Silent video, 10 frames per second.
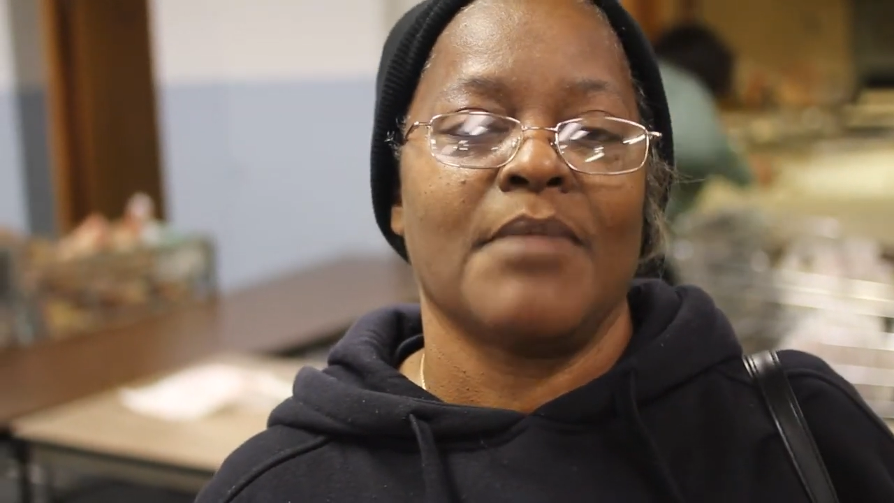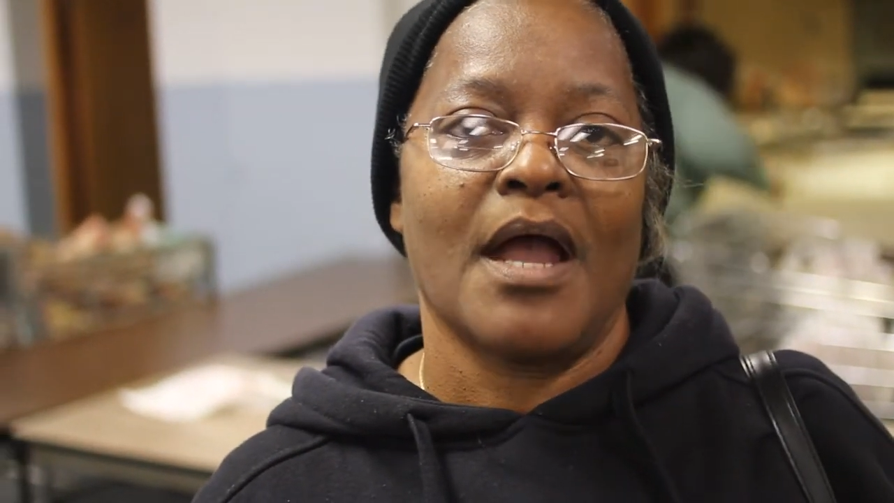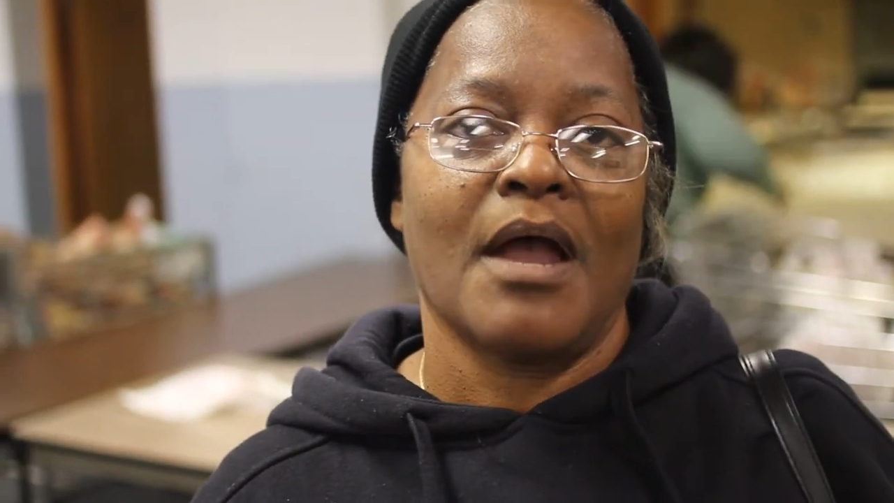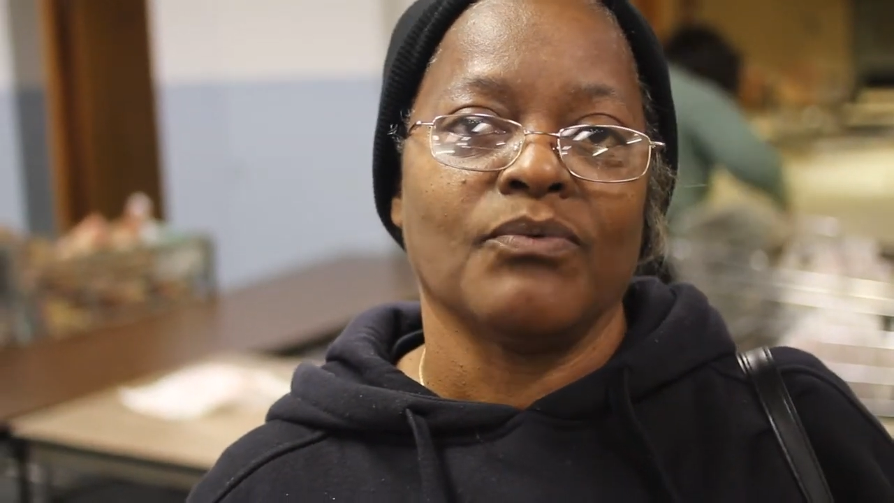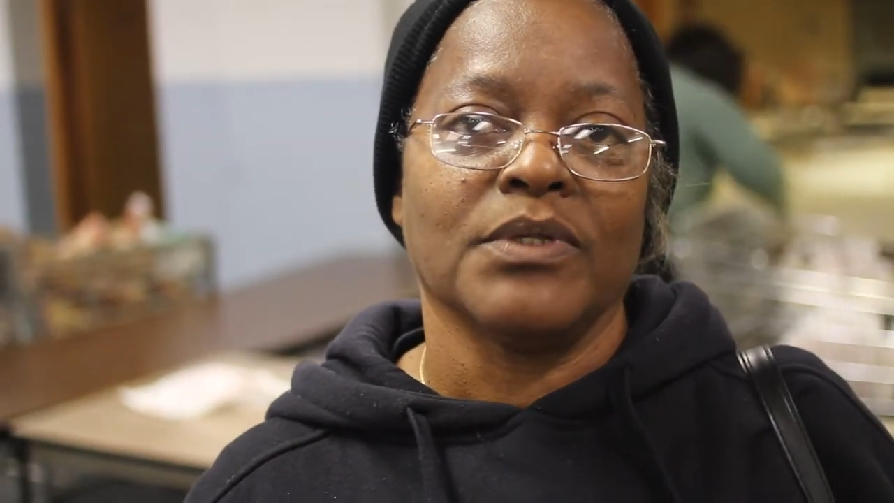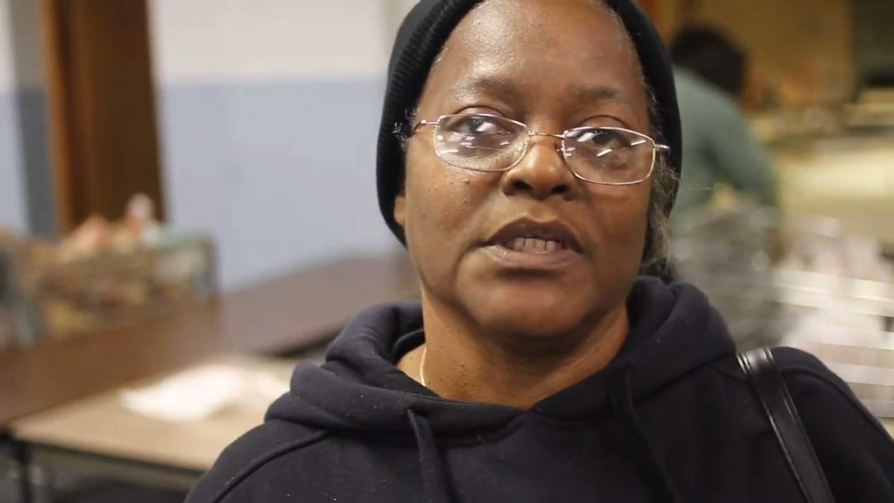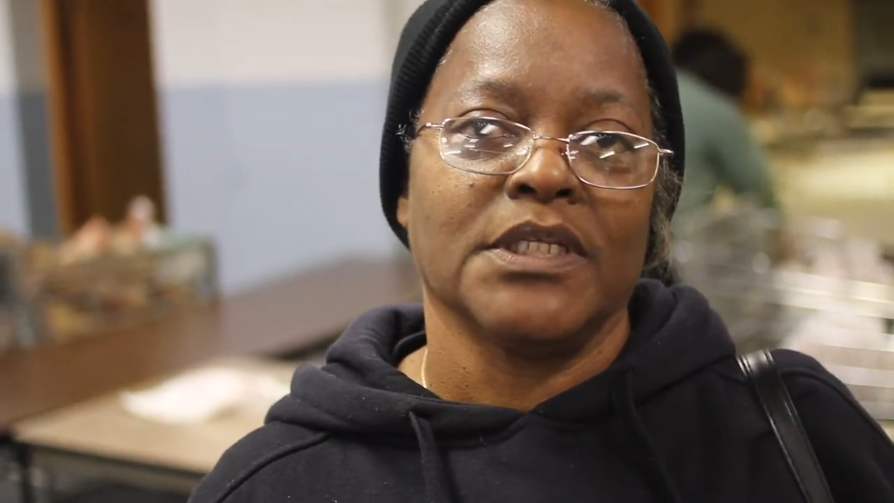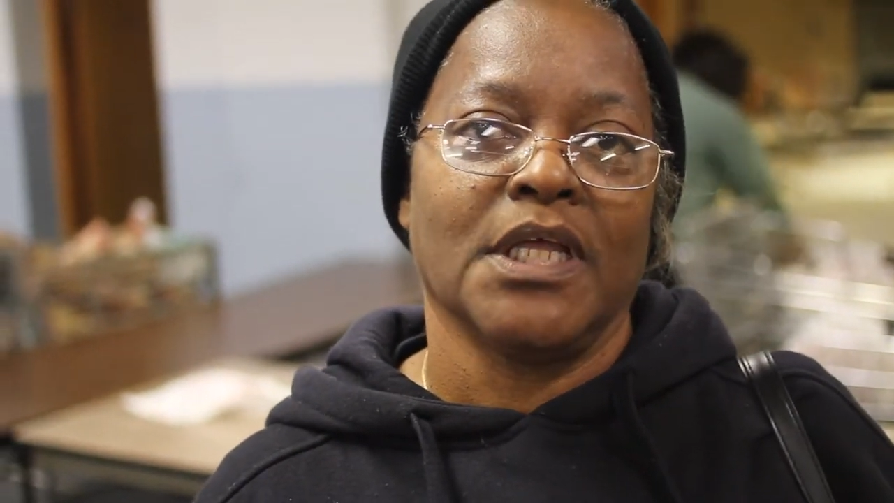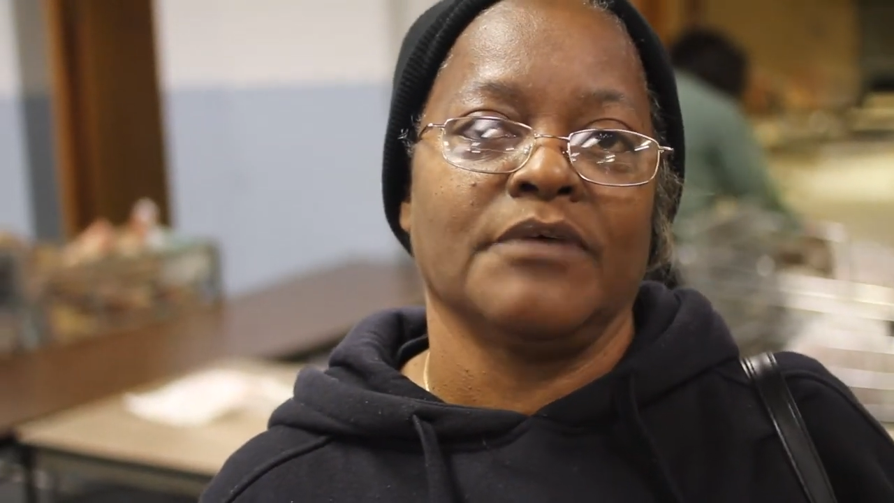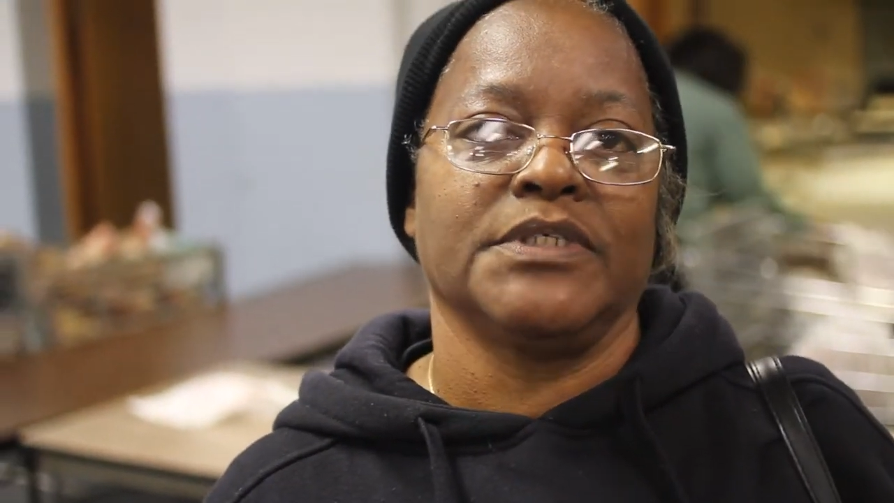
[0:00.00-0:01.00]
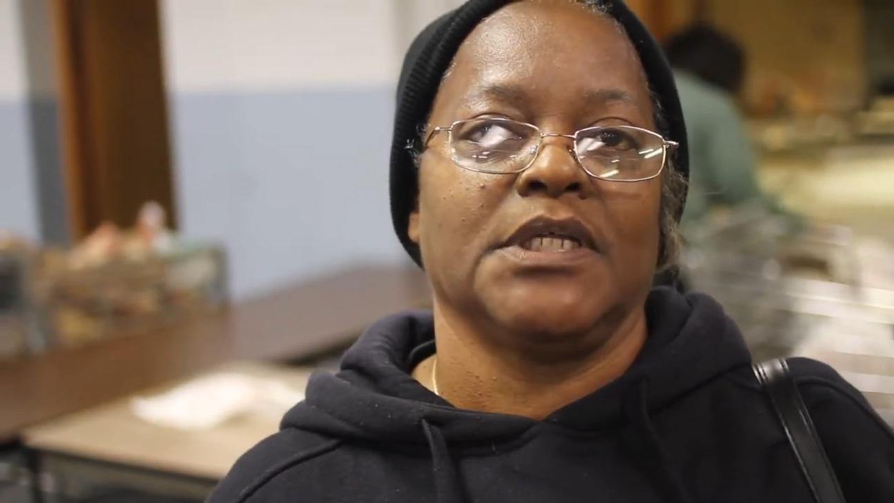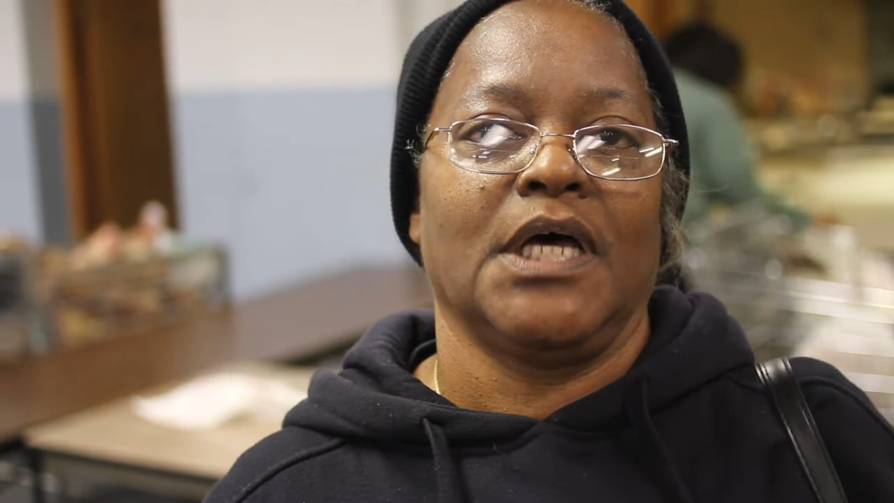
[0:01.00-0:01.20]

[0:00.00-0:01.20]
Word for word: I really loved it.